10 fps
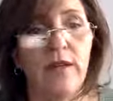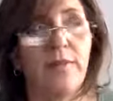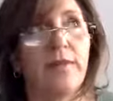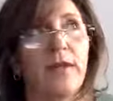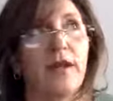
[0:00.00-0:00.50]

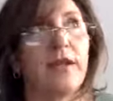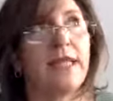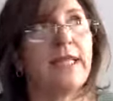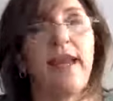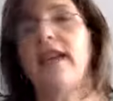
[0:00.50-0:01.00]
know, uh,
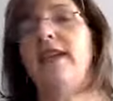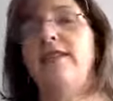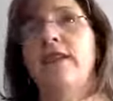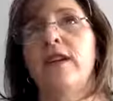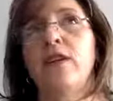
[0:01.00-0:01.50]

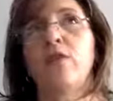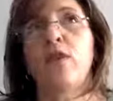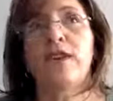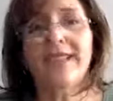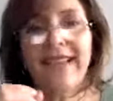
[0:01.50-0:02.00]
saved,
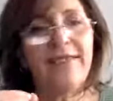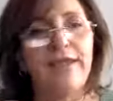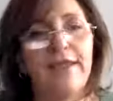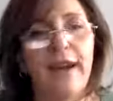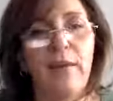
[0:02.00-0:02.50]
we are saved
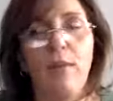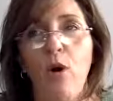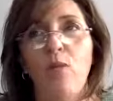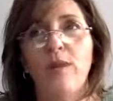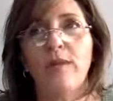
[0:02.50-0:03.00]
in that
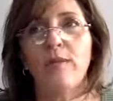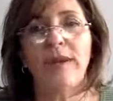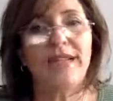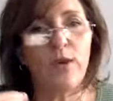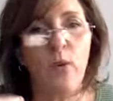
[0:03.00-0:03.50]
moment,
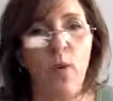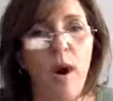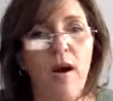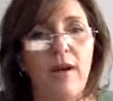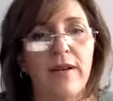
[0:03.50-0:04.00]
but it's a
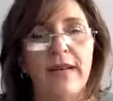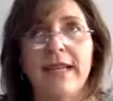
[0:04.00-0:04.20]
walk.